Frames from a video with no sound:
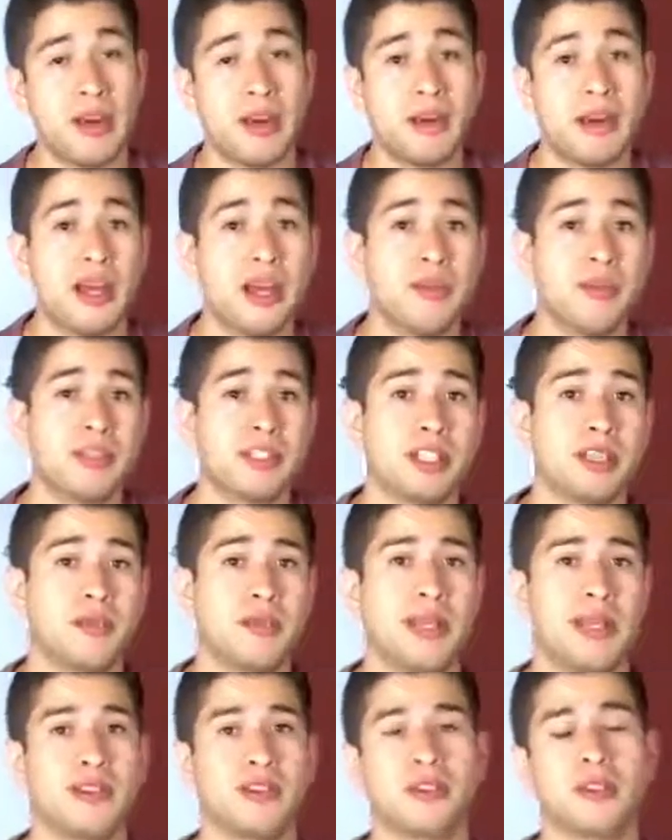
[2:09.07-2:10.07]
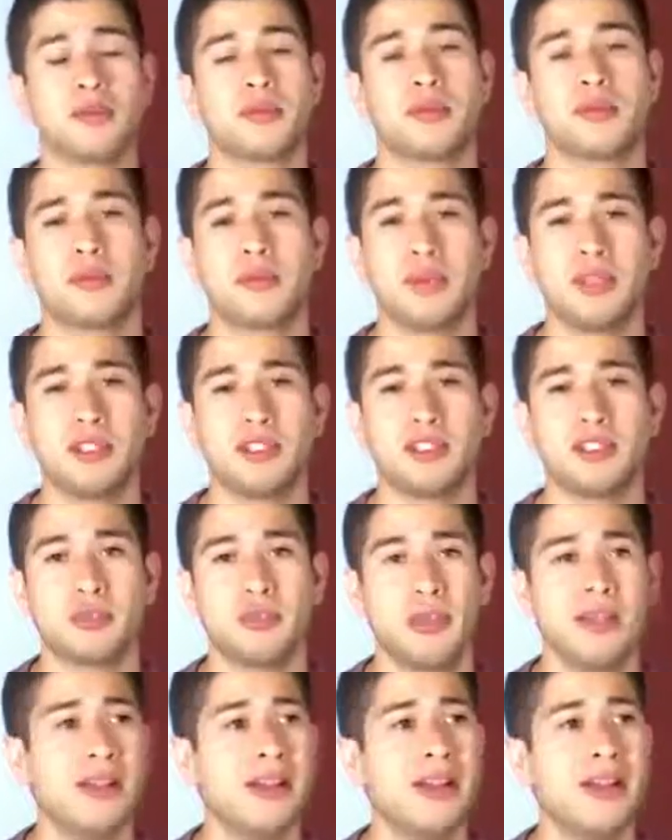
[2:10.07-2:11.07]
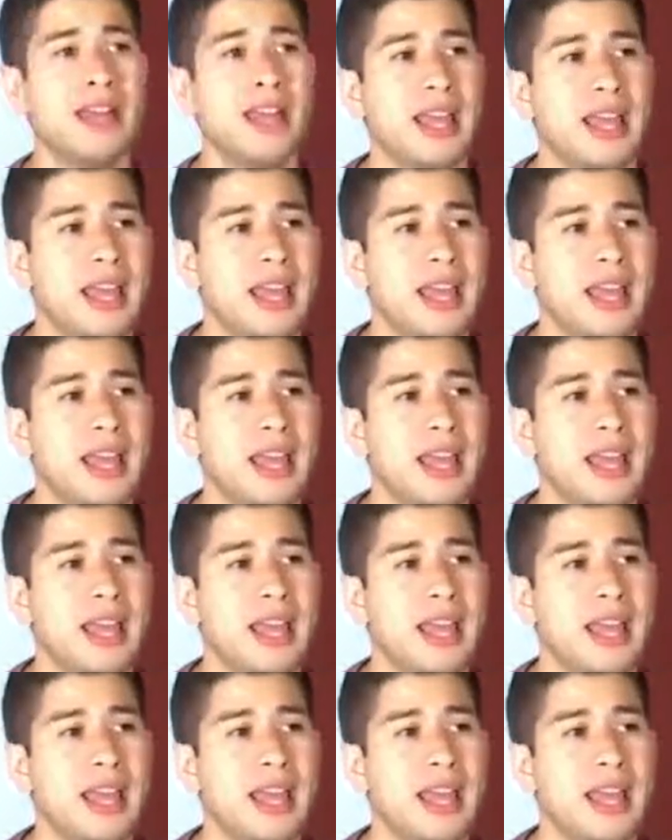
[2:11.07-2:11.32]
I don't know how much they pay in terms of commissions, but